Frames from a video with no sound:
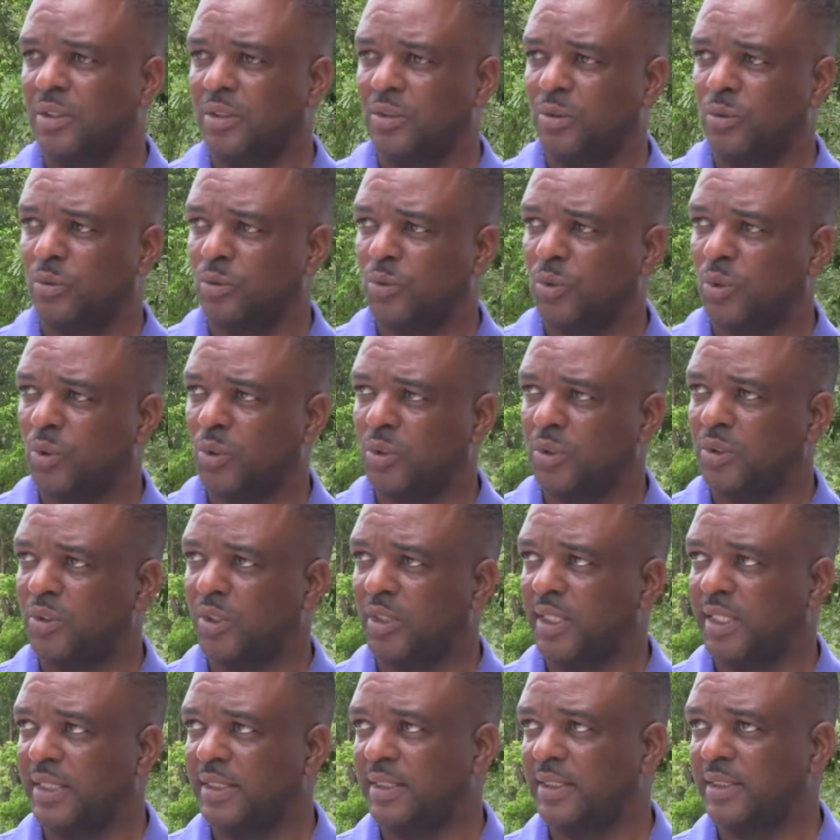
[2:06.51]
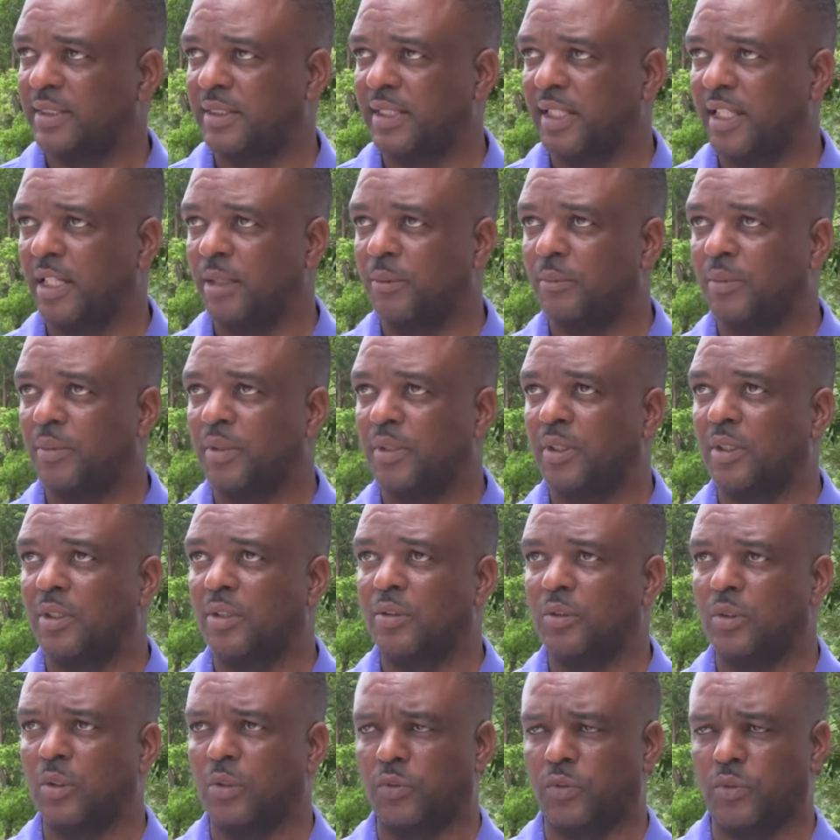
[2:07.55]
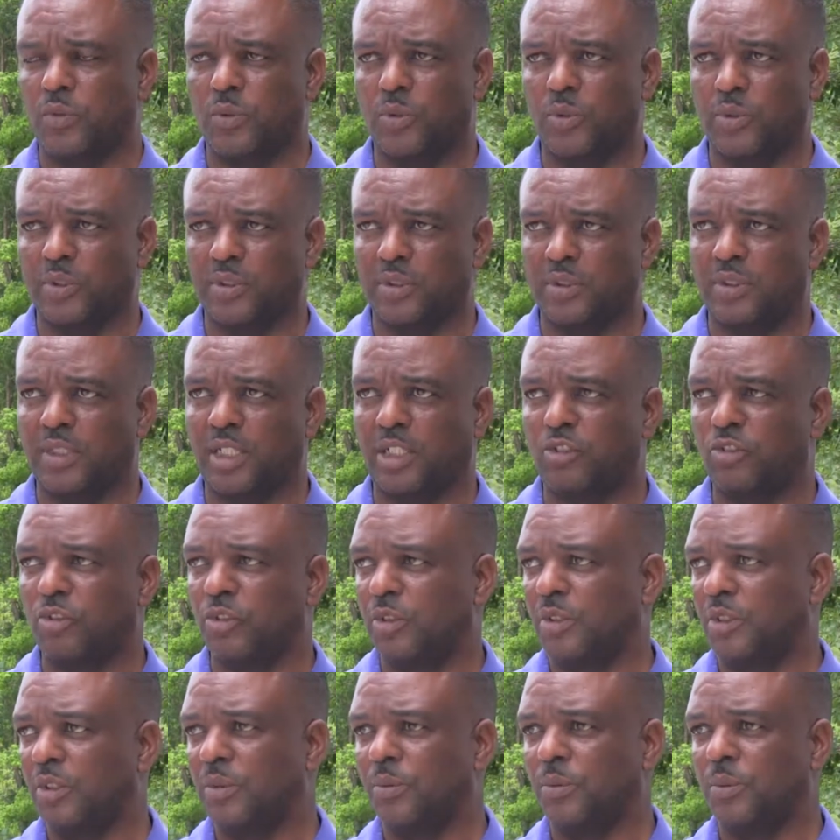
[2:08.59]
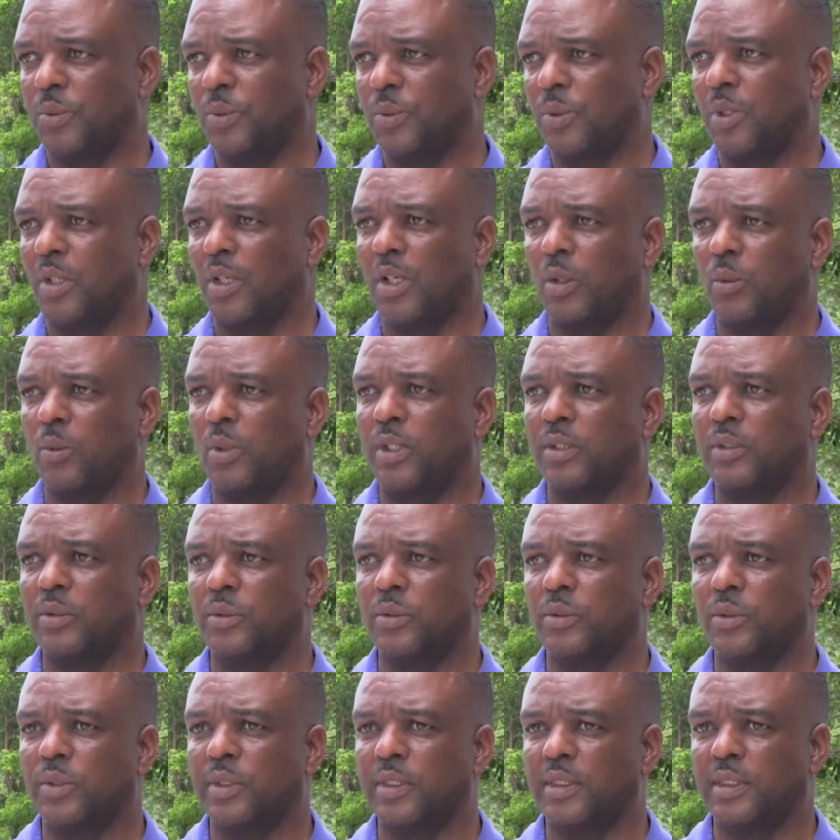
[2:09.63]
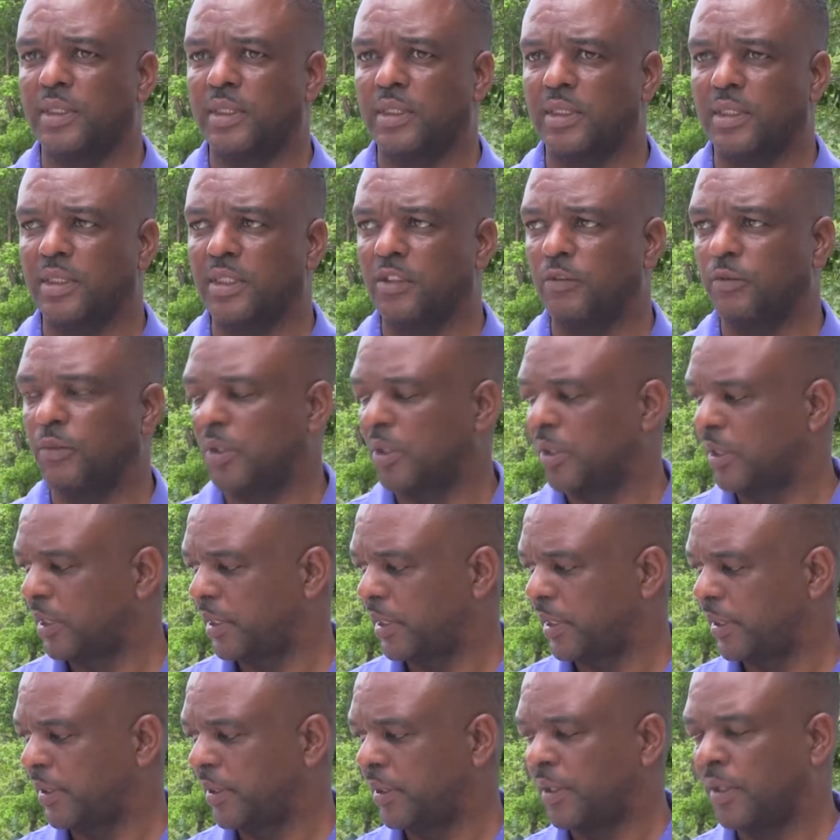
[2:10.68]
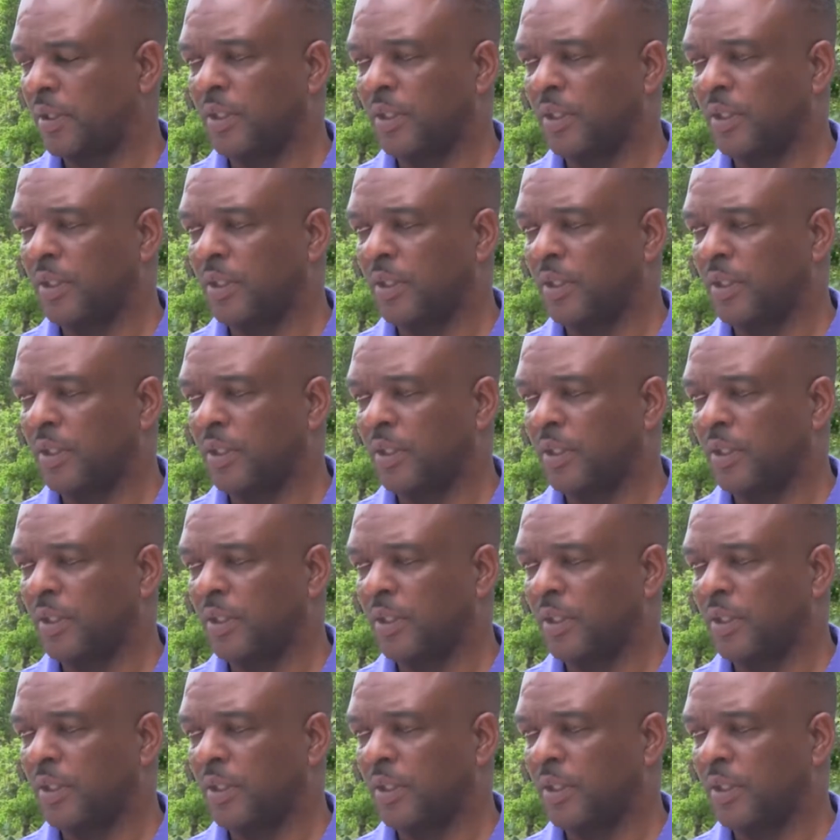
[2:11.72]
the road done at this time, although of course naturally we would all want to do it even earlier.